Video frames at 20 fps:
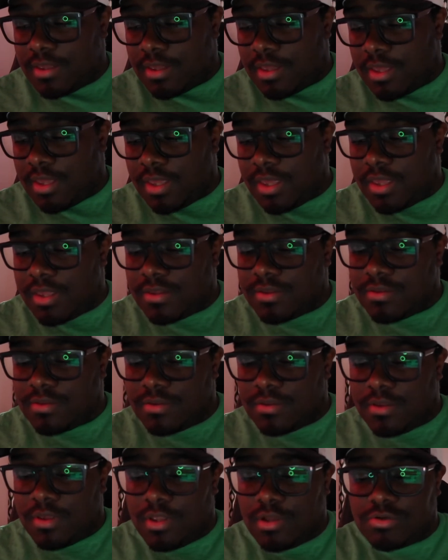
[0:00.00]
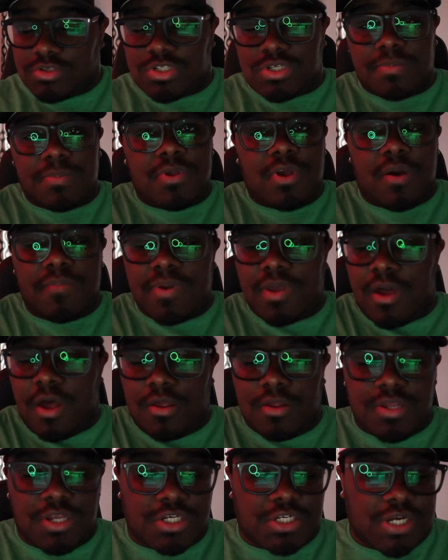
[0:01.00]
And, you know, some of y'all be
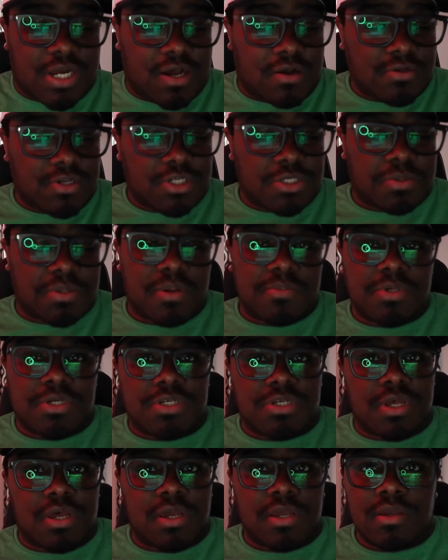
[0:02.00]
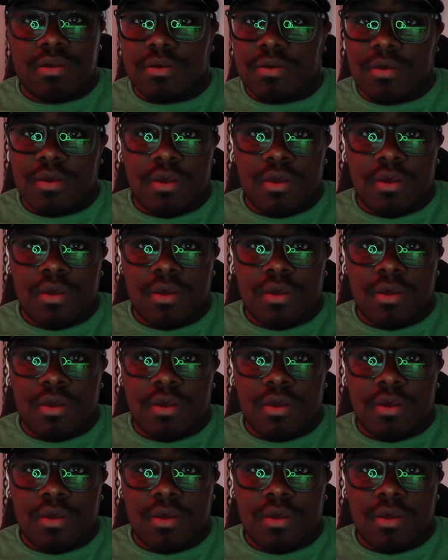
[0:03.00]
calling it childish, but I'm just like,